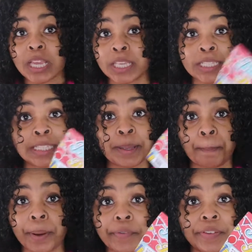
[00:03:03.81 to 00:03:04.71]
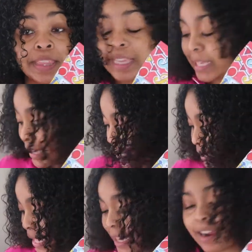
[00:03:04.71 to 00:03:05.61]
You see both of these
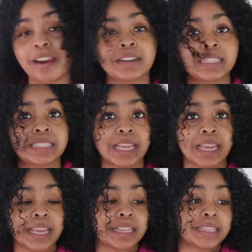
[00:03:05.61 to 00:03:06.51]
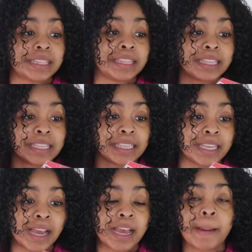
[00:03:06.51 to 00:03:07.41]
that I already said,
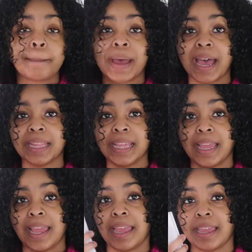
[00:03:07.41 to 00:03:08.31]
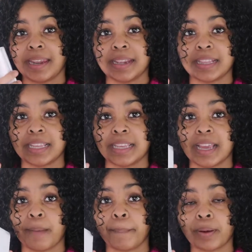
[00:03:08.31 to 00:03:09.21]
the palette and
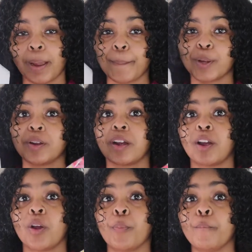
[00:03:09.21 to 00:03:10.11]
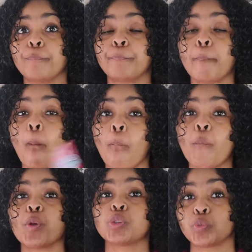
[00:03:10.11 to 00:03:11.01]
the primer are
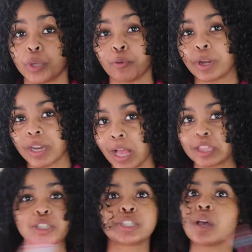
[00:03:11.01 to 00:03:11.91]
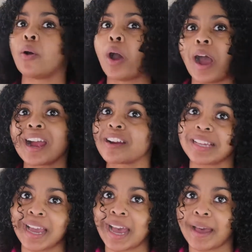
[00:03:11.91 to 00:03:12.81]
over $21, so I
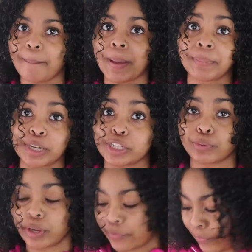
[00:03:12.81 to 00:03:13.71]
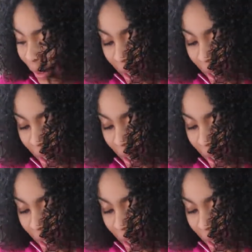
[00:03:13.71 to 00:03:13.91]
already got my money's worth.